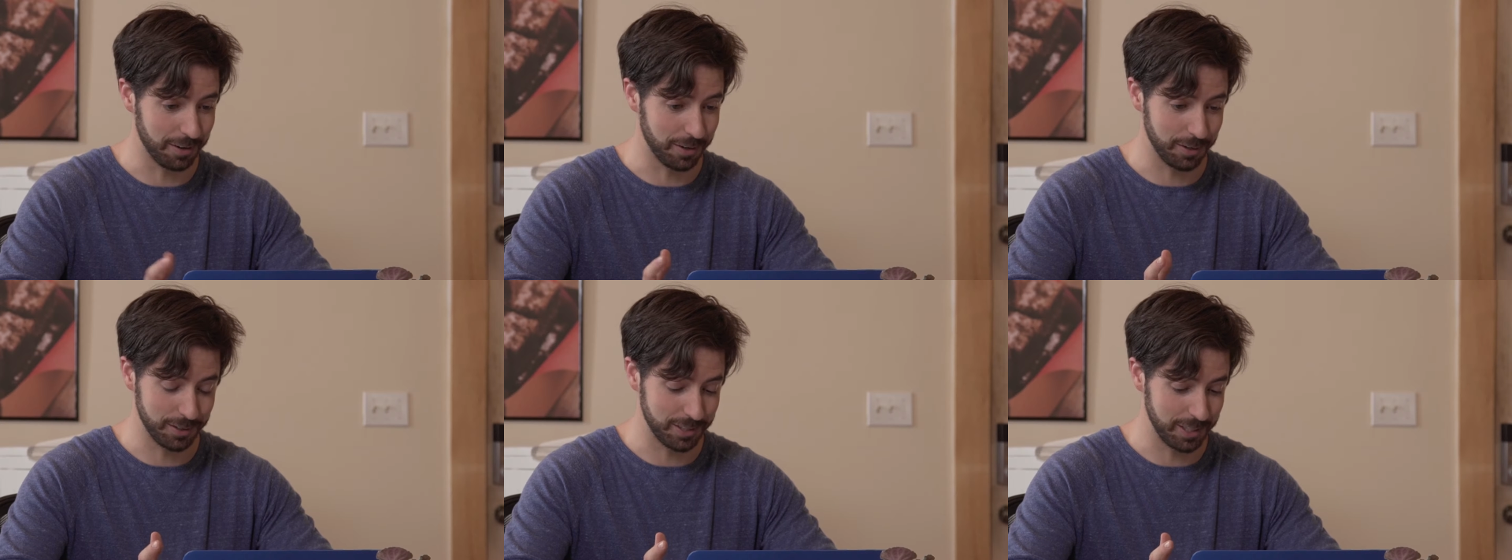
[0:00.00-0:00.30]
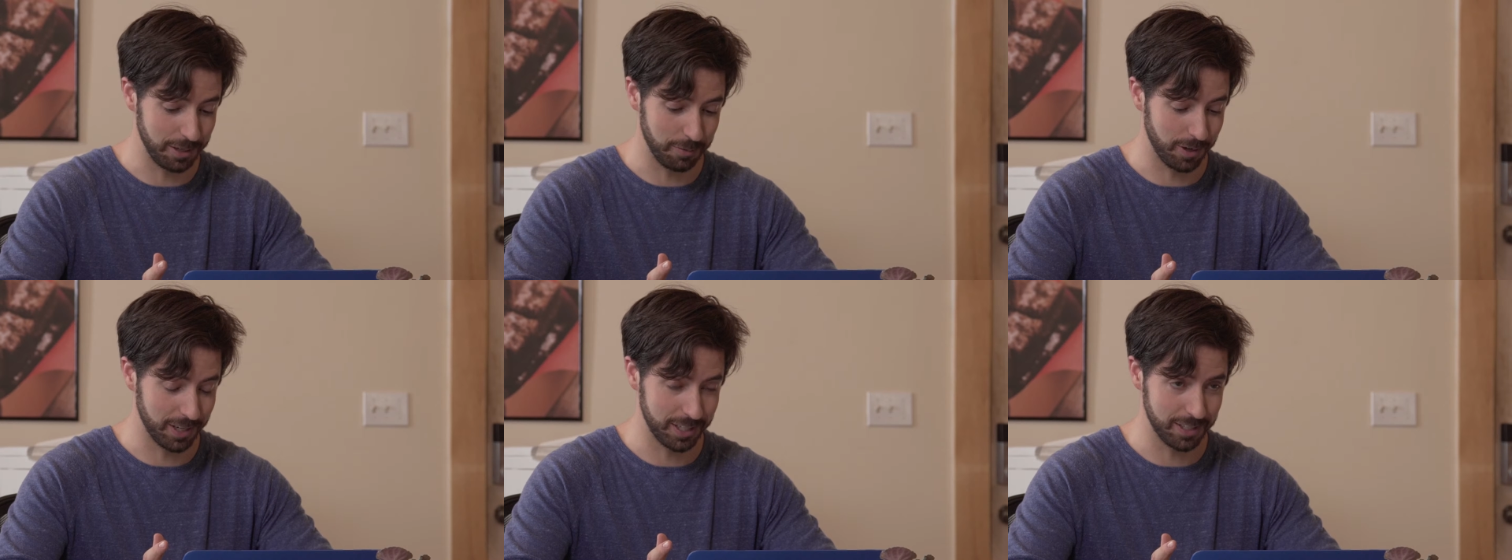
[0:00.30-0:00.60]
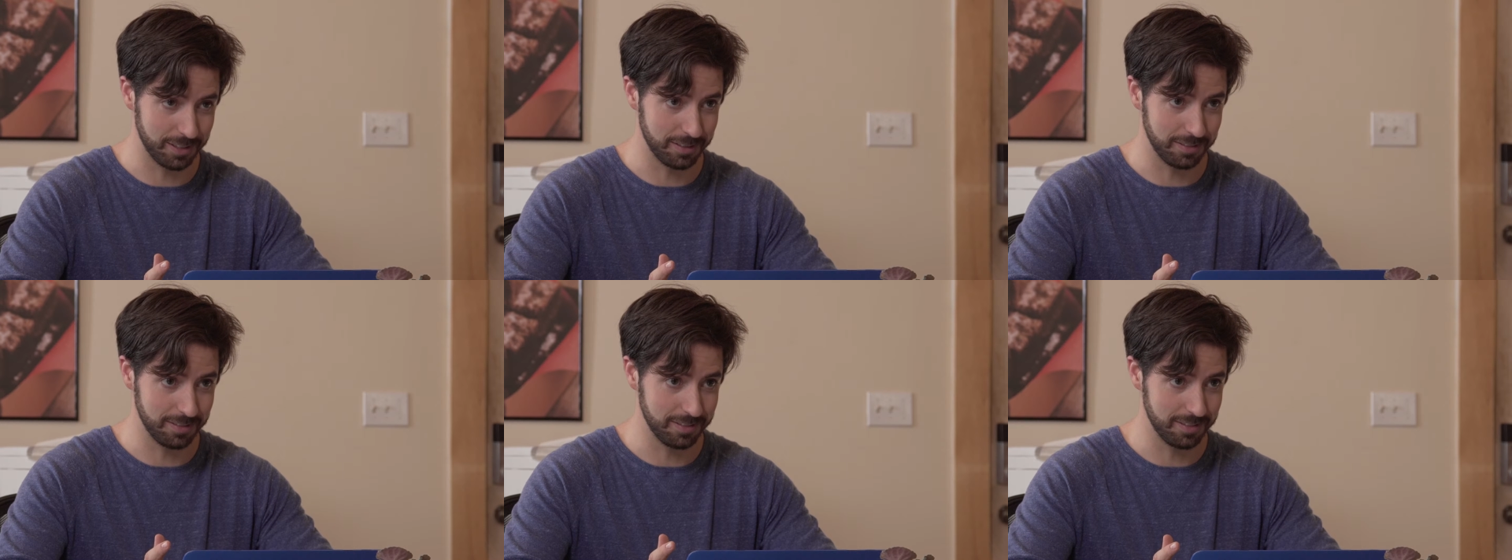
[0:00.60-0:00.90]
don't understand why
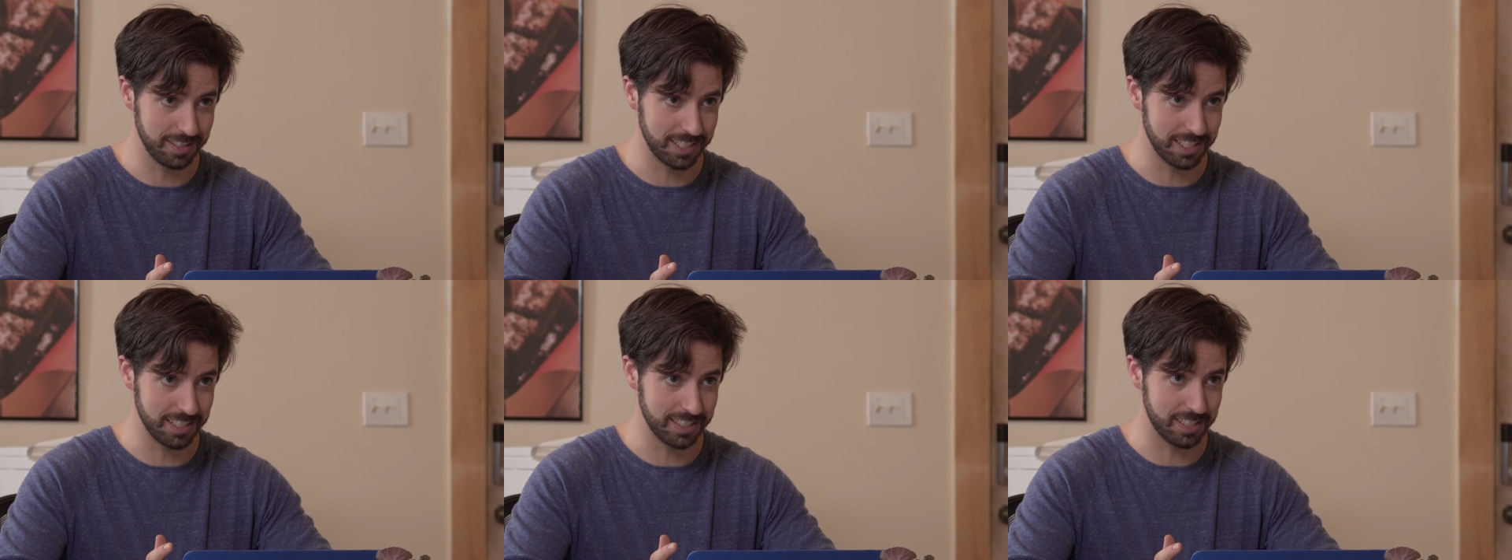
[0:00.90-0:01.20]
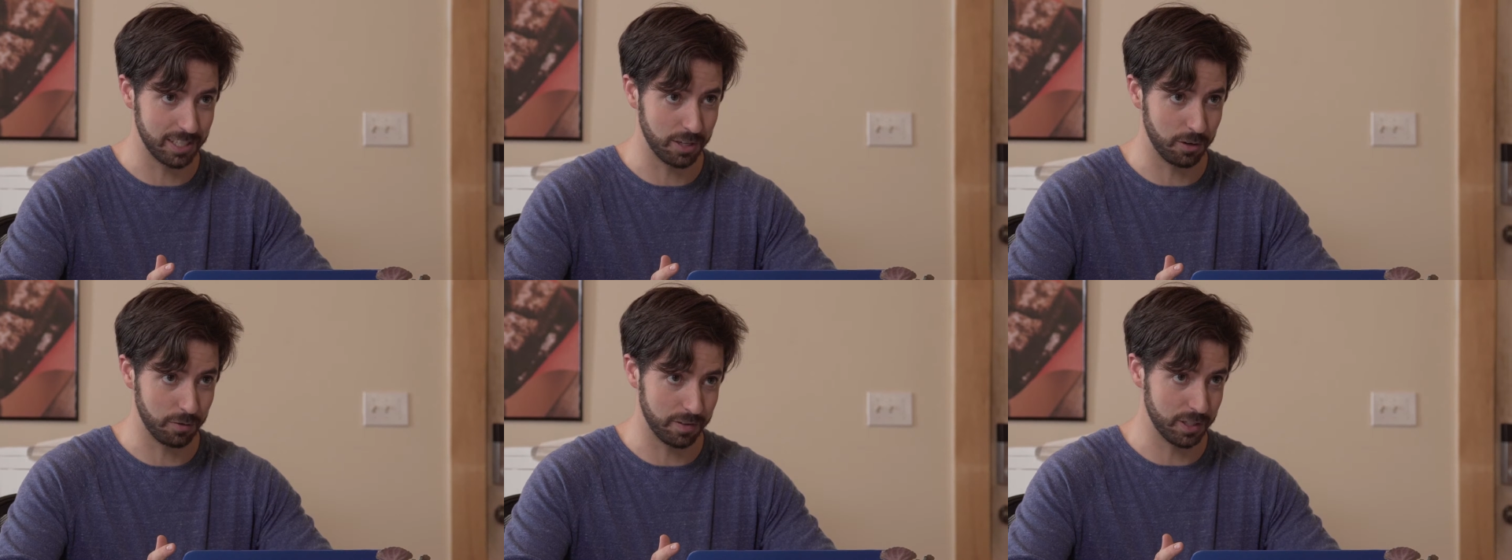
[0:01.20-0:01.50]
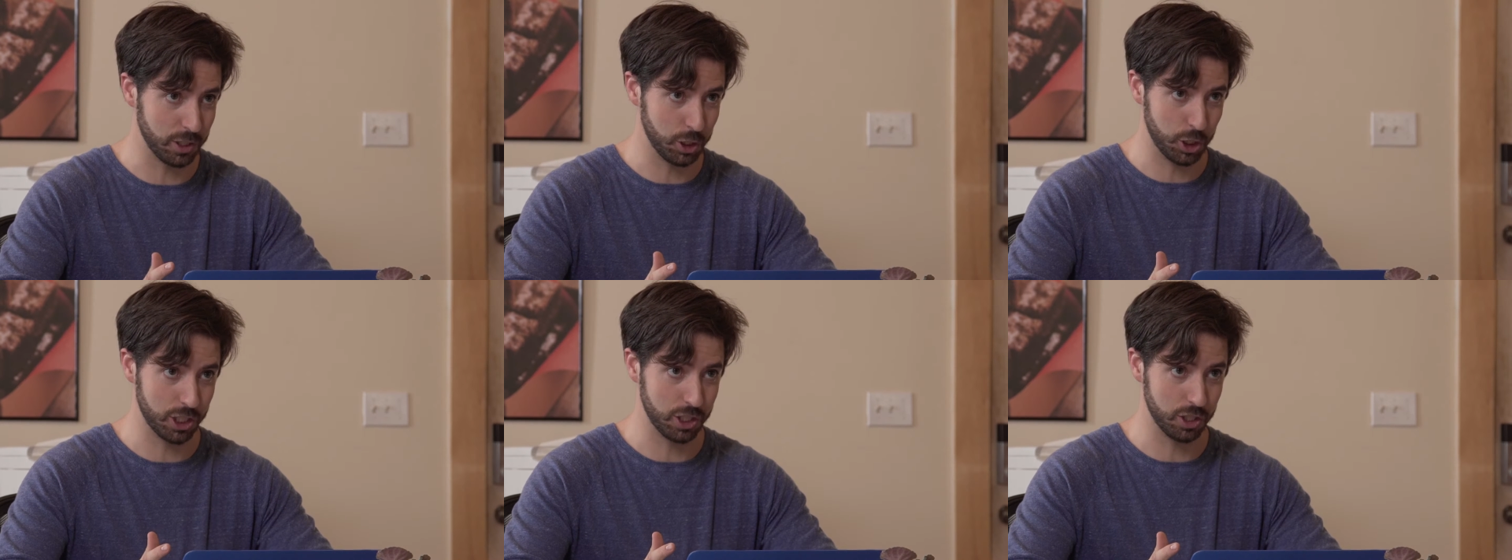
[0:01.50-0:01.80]
you consider
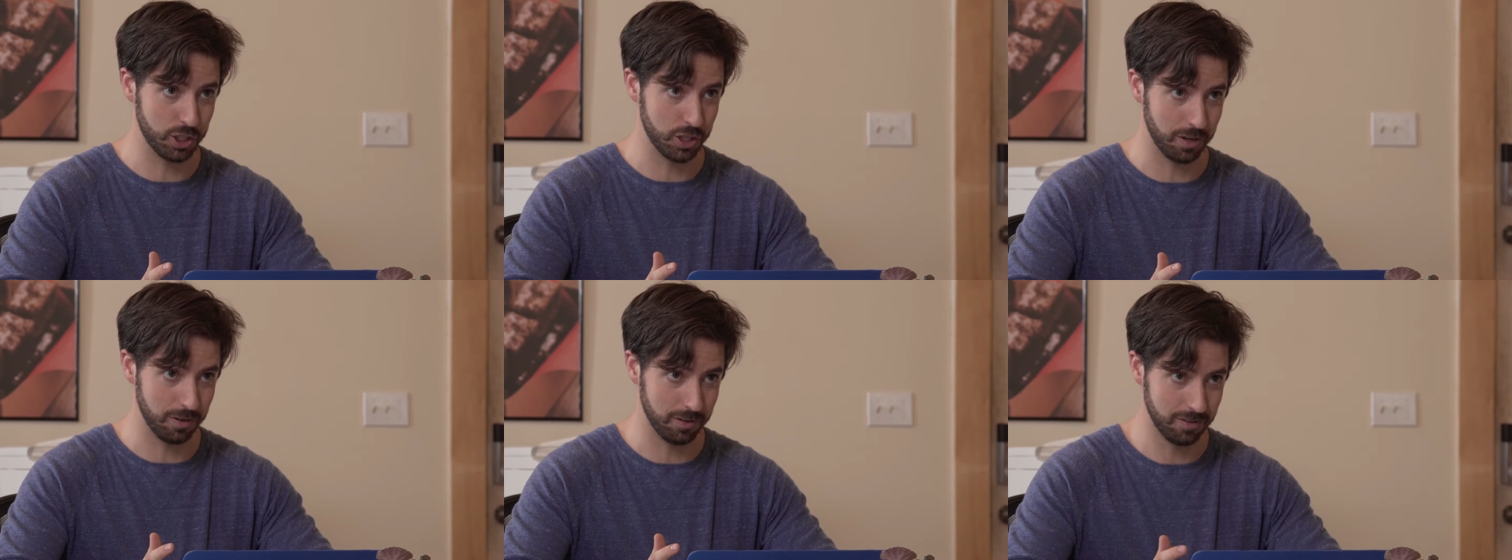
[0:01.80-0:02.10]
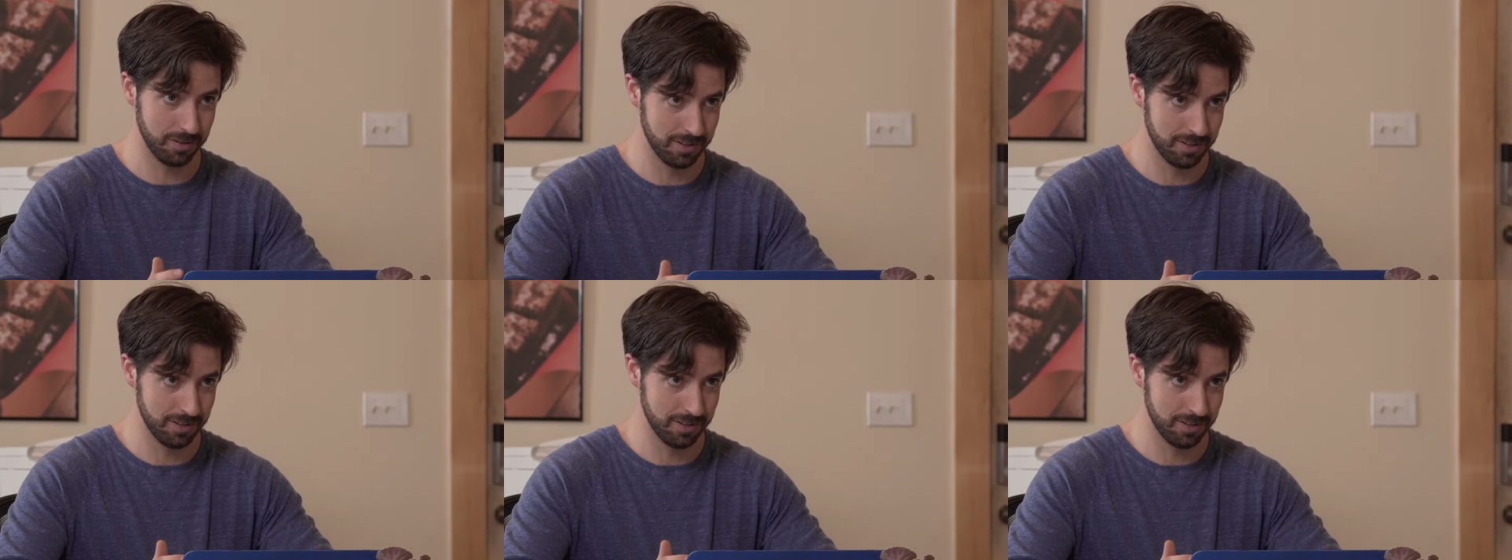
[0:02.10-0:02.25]
Vincenzo.